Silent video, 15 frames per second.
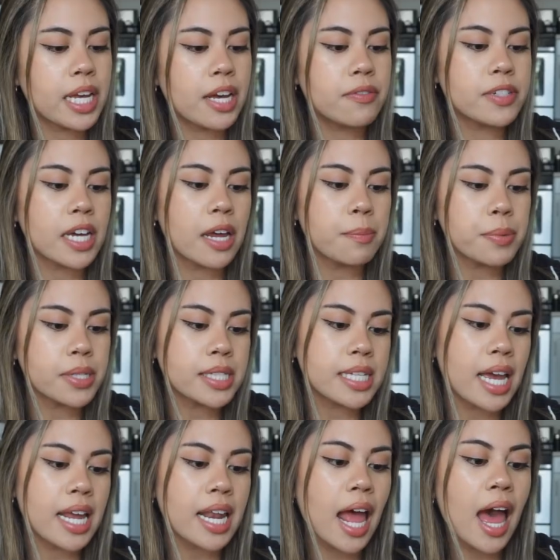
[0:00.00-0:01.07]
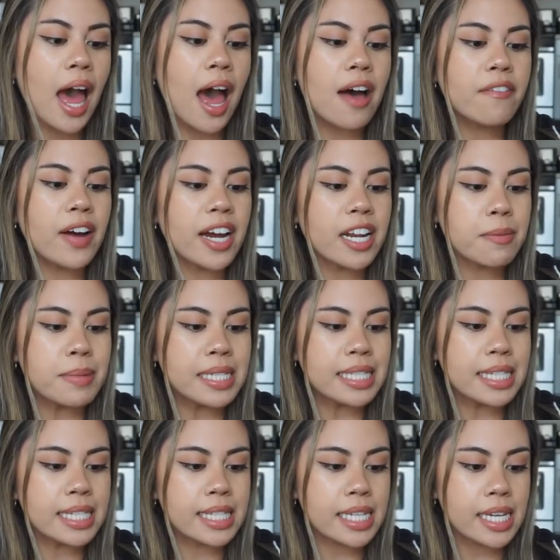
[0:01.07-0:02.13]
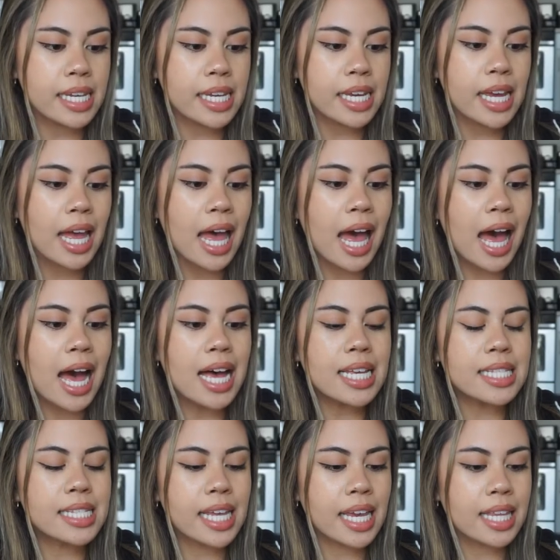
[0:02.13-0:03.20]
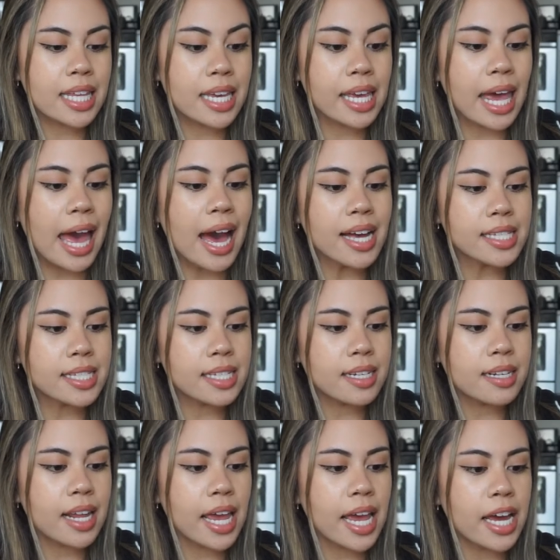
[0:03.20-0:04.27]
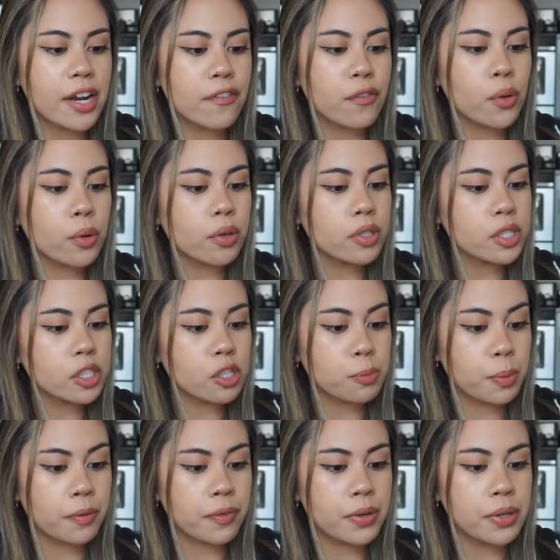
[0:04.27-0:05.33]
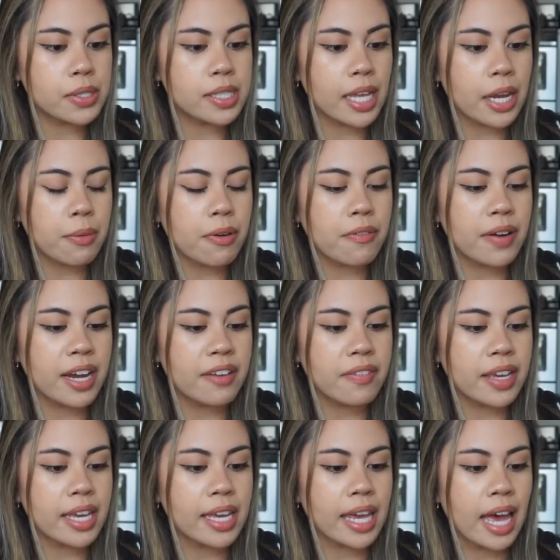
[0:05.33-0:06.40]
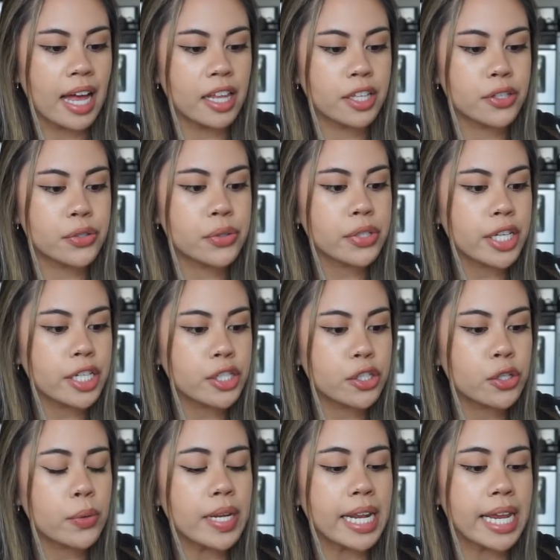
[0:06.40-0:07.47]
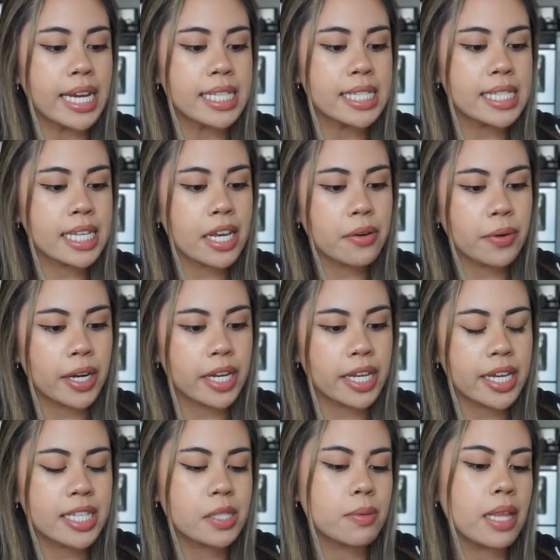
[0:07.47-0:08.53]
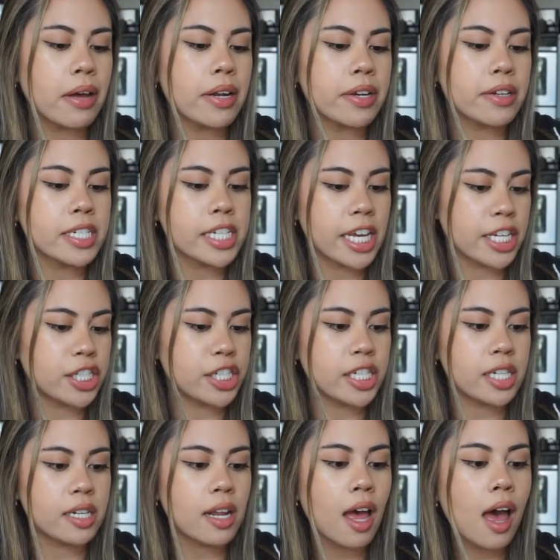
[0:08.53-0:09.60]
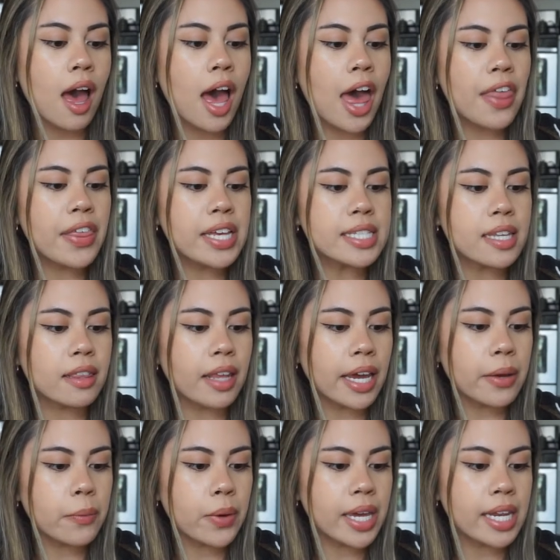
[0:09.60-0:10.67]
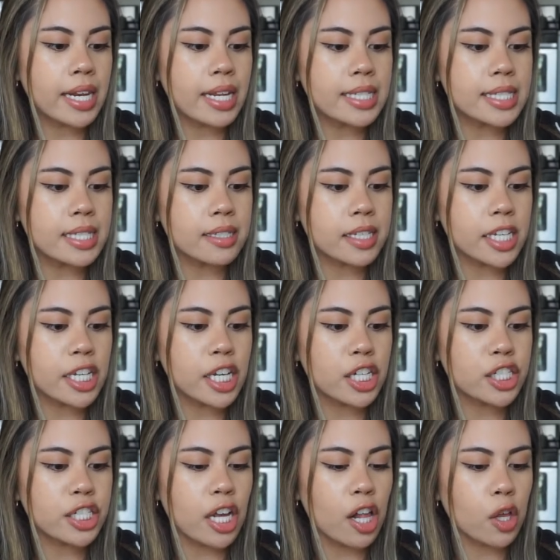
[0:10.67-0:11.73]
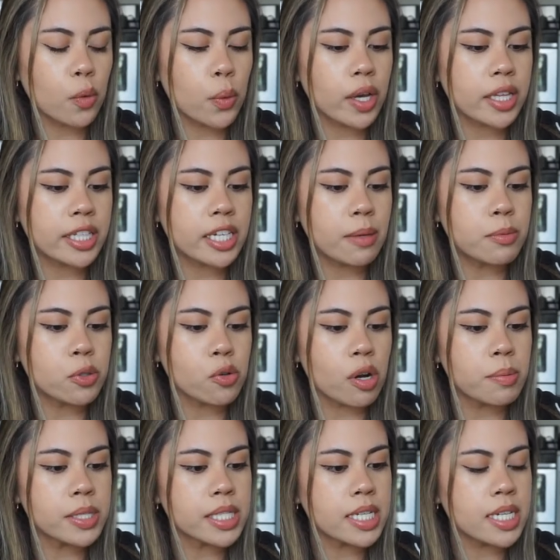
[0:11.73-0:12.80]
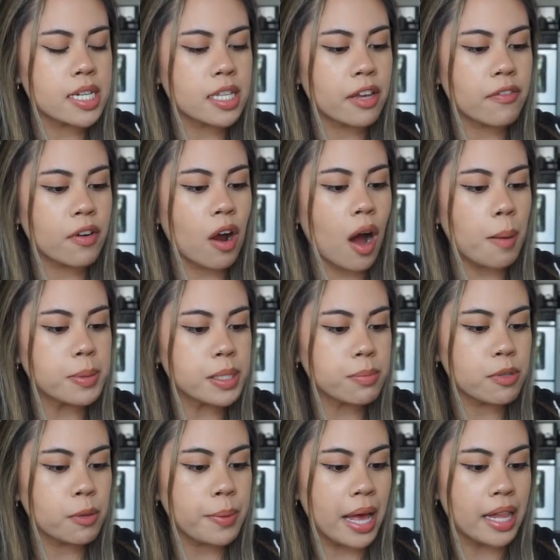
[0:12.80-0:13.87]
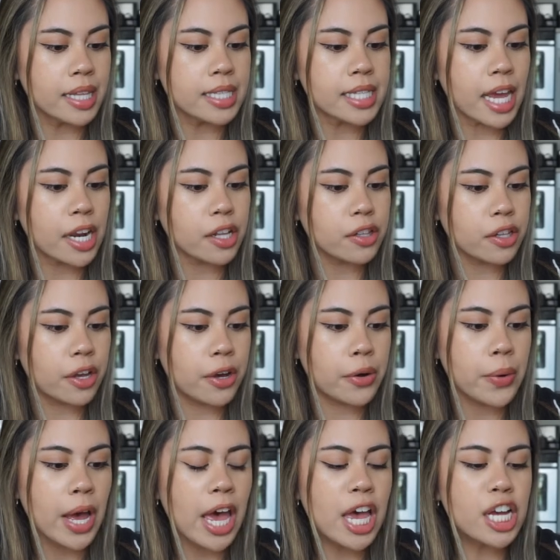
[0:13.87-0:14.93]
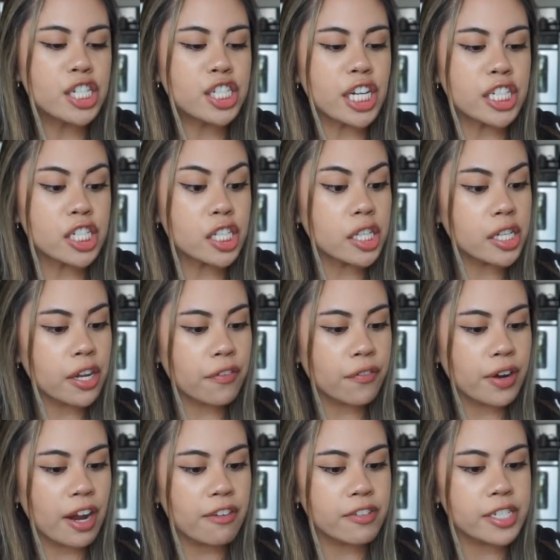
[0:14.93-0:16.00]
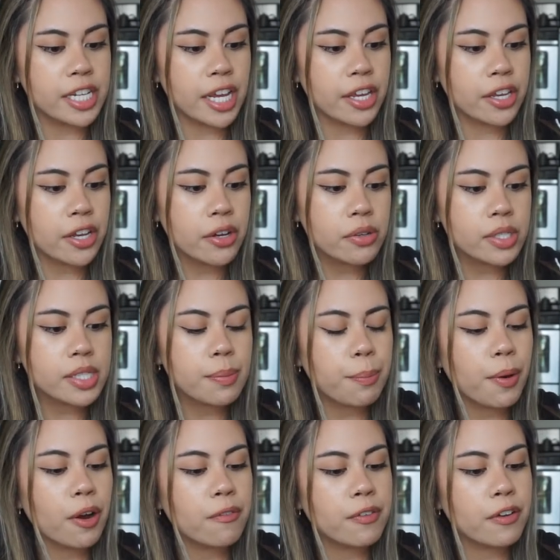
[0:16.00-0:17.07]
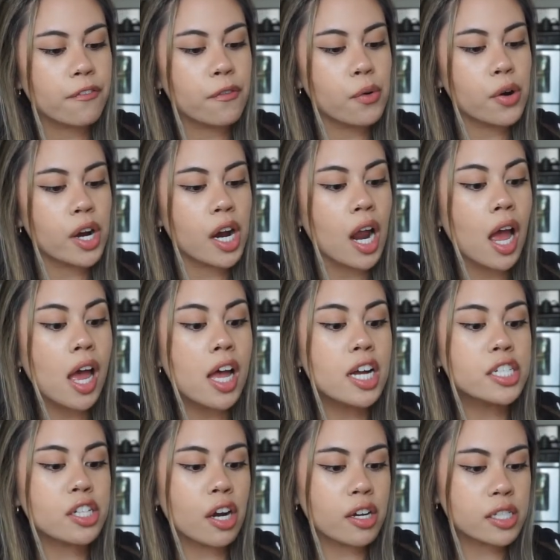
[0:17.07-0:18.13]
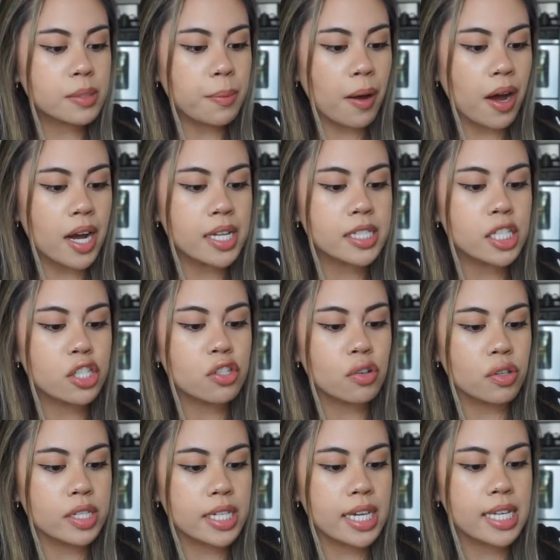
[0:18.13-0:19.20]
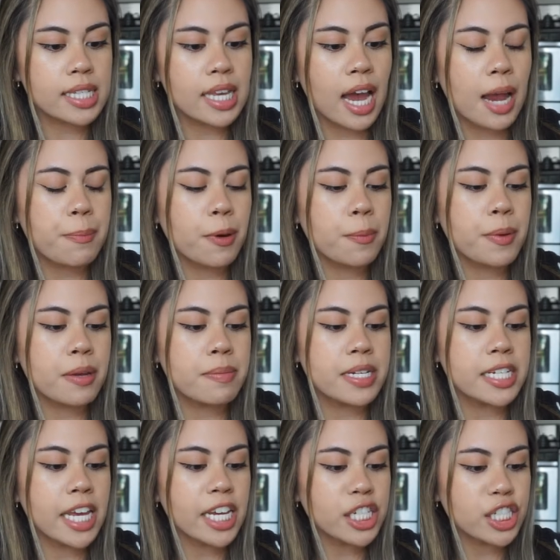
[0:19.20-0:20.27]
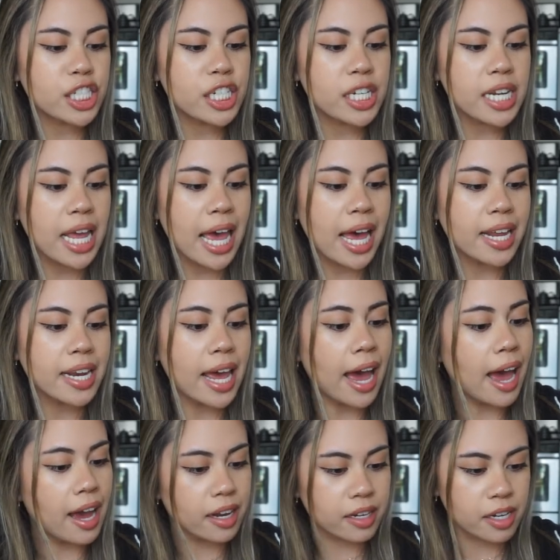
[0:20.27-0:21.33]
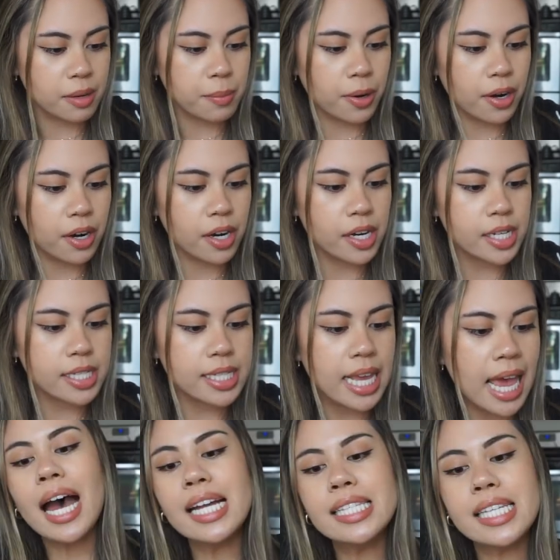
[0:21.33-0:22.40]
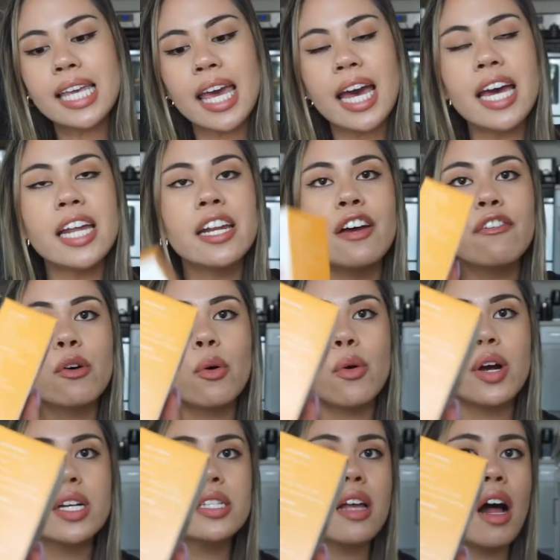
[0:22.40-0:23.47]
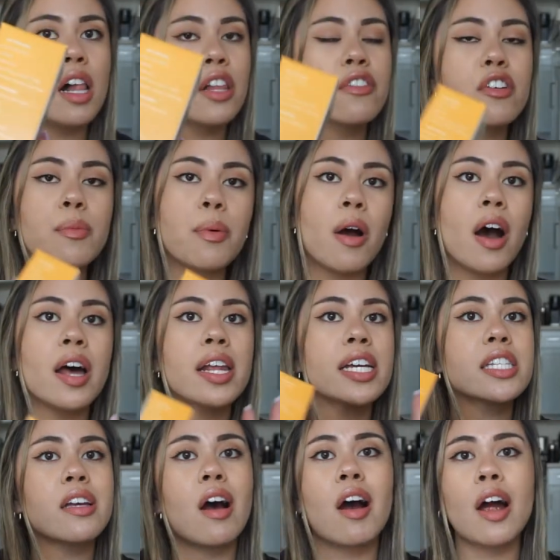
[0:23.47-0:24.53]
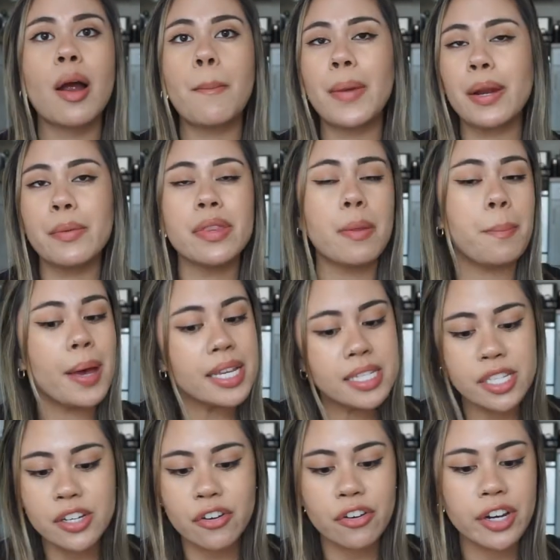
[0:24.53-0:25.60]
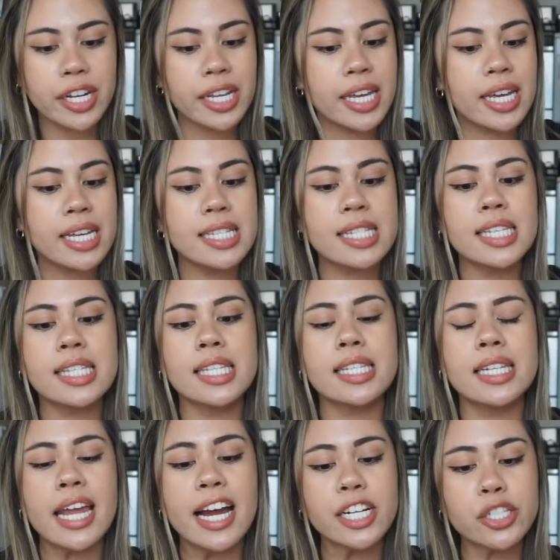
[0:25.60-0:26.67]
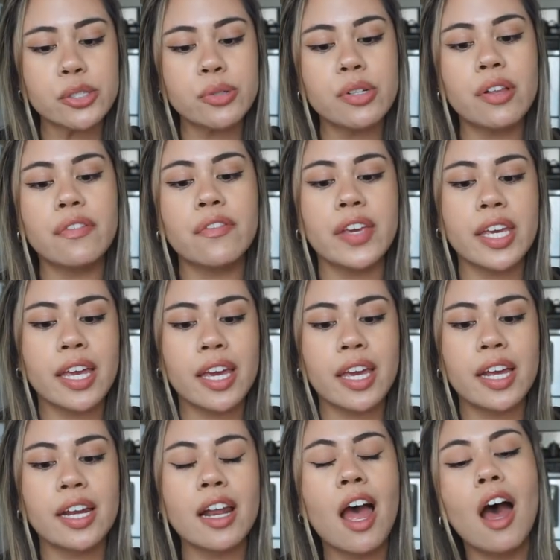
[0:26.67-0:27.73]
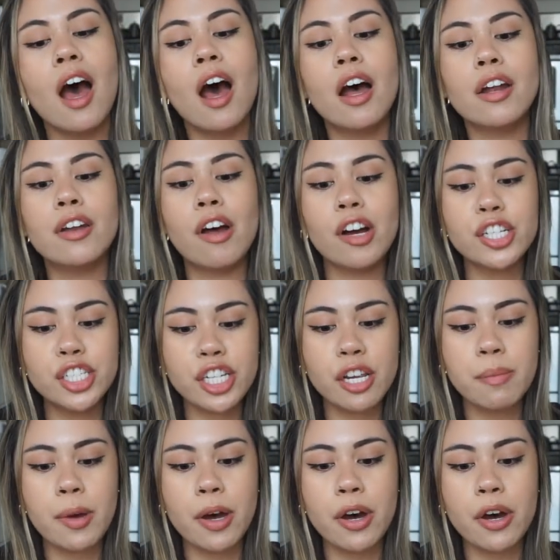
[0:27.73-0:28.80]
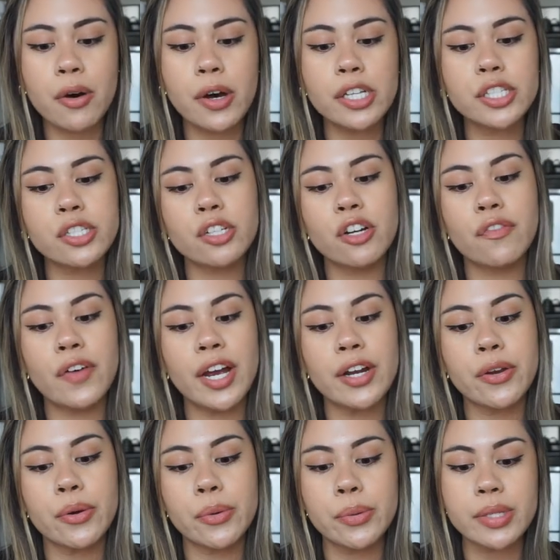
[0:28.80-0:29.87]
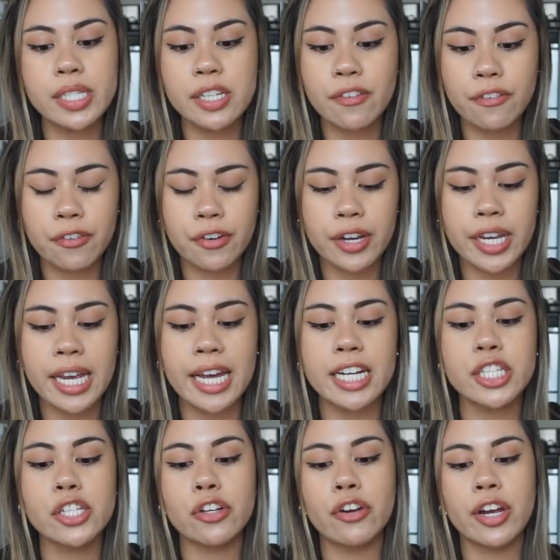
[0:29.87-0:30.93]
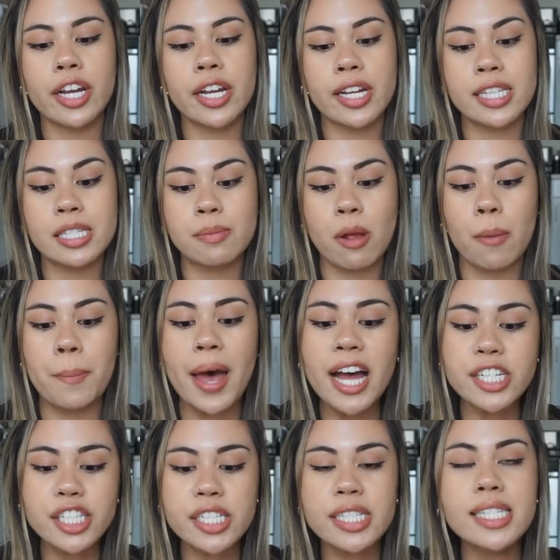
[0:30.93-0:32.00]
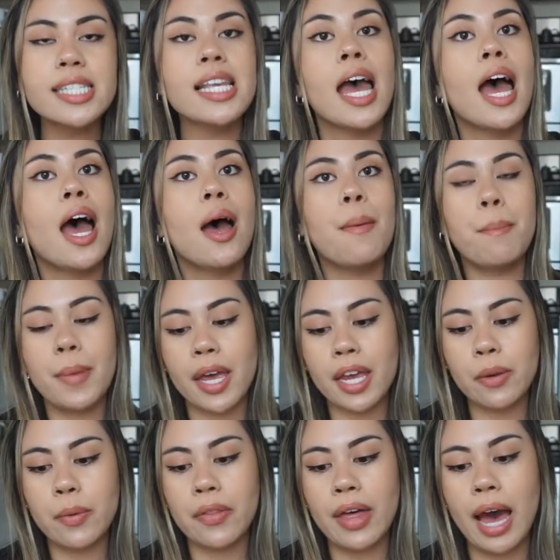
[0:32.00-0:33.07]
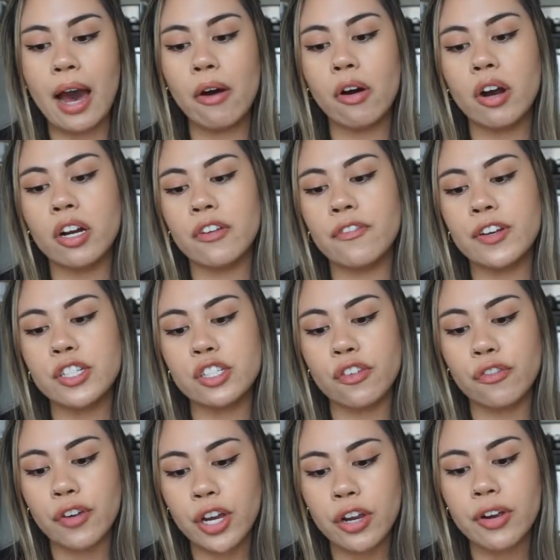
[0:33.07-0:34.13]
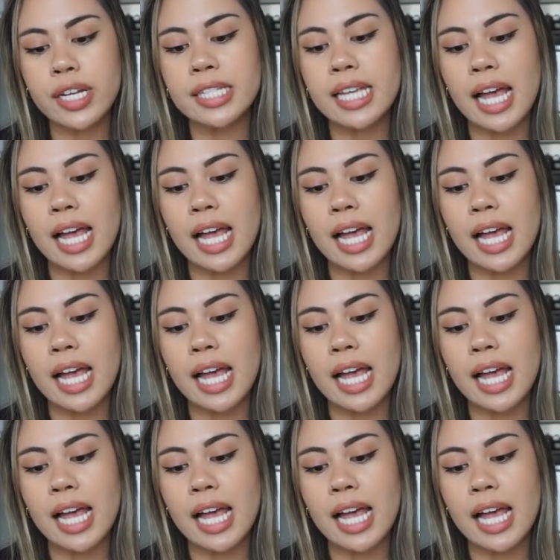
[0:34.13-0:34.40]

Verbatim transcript: of 10% vitamin C, azelaic acid, and floral superfoods like reviving calendula to enhance skin radiance without irritation. This lightweight, silky gel quickly absorbs to deliver optimal balance and glow, gentle enough for everyday use, perfect for dark spots, dullness, hyperpigmentation, and acne marks. And again, of course, all of their products are made with the best ingredients. This is natural, vegan, non-GMO, certified cruelty-free, and it's created in small batches, made without artificial fragrance,